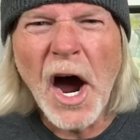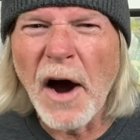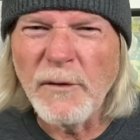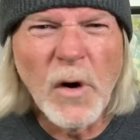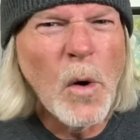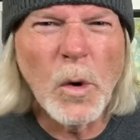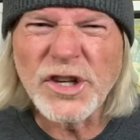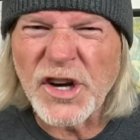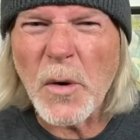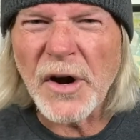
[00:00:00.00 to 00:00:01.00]
of
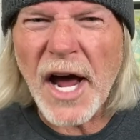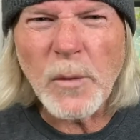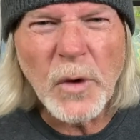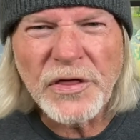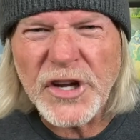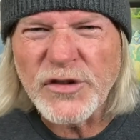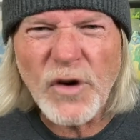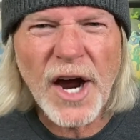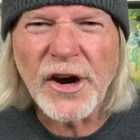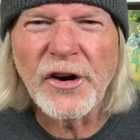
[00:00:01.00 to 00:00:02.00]
what's going on with this
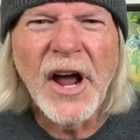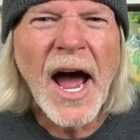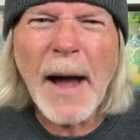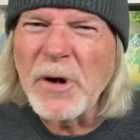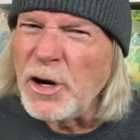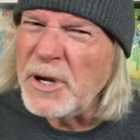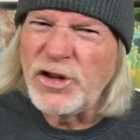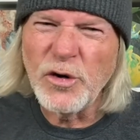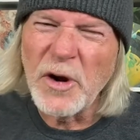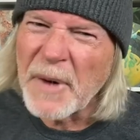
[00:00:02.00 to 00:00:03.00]
record. I'm going to be
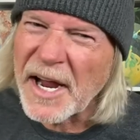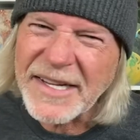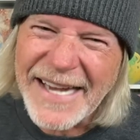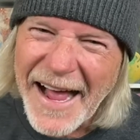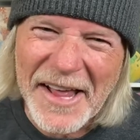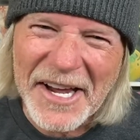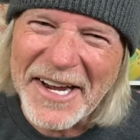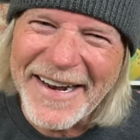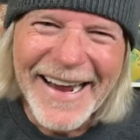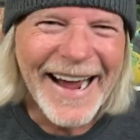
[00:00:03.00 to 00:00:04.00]
doing my
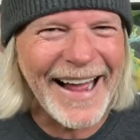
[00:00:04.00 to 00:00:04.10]
Italian.